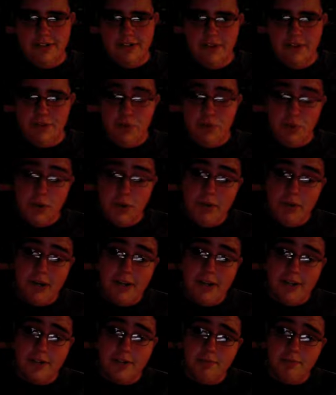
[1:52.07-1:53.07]
If you read
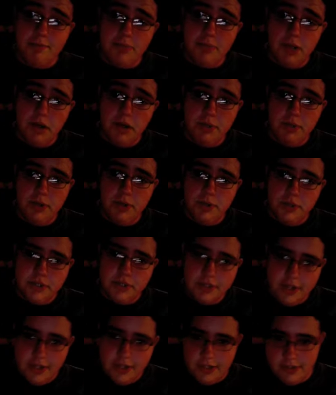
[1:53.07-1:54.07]
my blog post
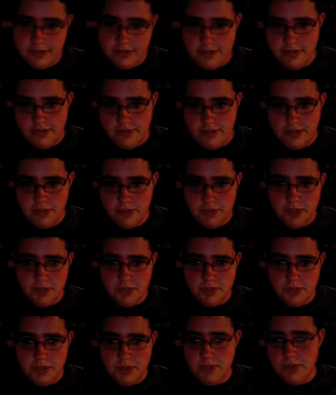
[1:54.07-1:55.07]
at
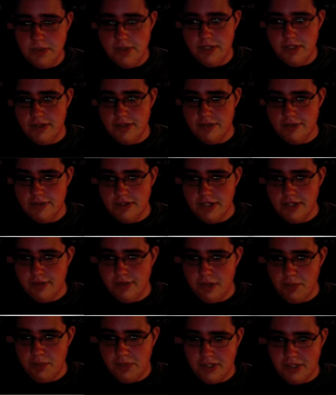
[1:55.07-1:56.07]

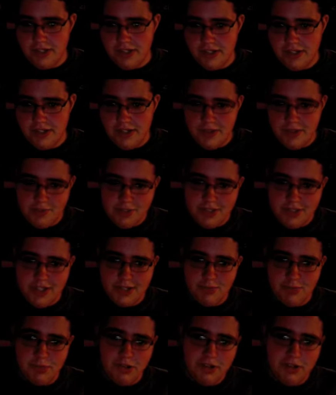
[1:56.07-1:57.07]

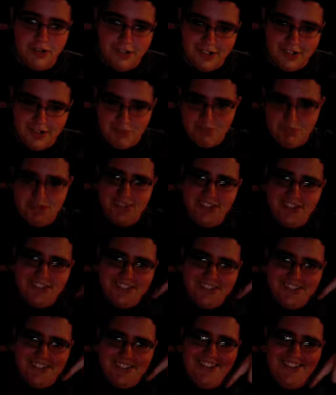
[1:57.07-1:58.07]
www.davechemic.com/blog, and I'll put the
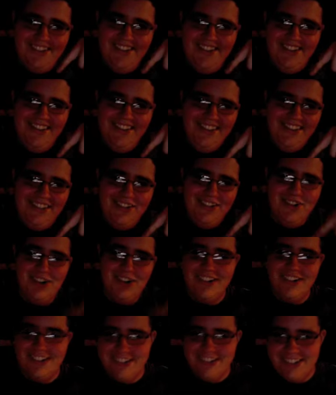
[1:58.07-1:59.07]
little
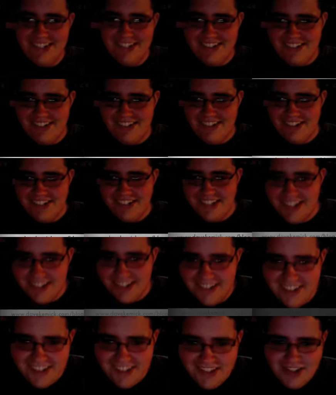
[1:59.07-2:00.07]
URL down here again,
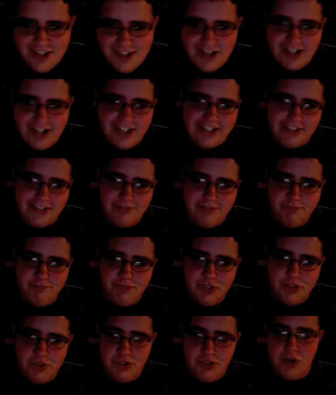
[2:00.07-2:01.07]

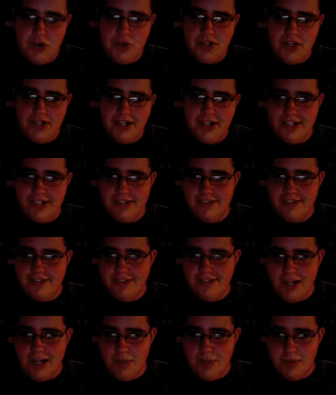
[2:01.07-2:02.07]
you'll know that I
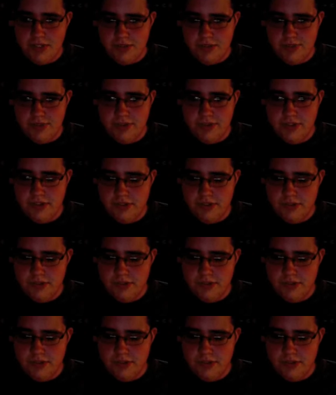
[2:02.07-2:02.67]
opted for the